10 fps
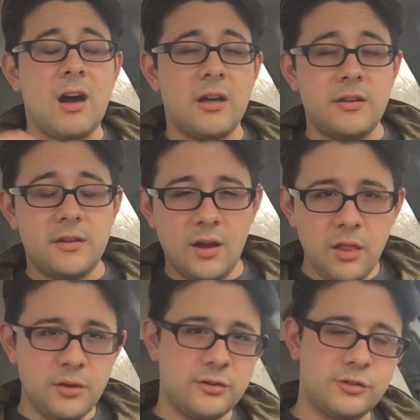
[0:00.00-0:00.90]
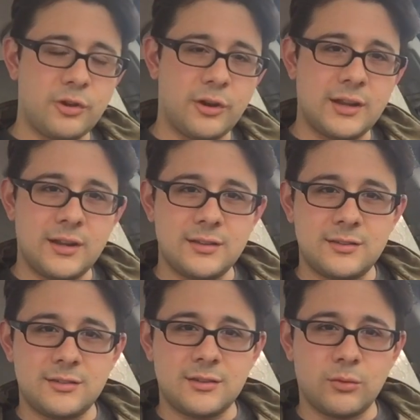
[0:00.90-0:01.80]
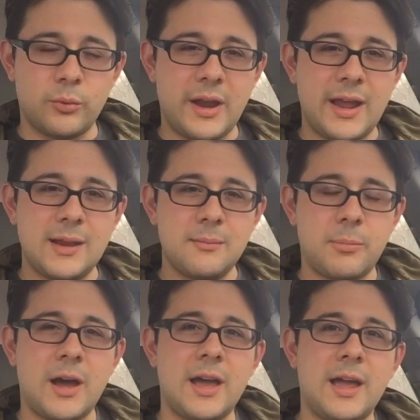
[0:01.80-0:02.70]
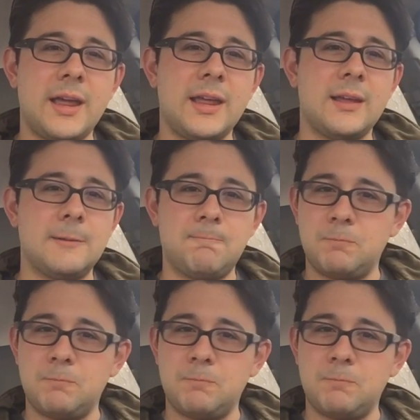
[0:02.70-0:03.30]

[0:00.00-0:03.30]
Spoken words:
Another circus ran by,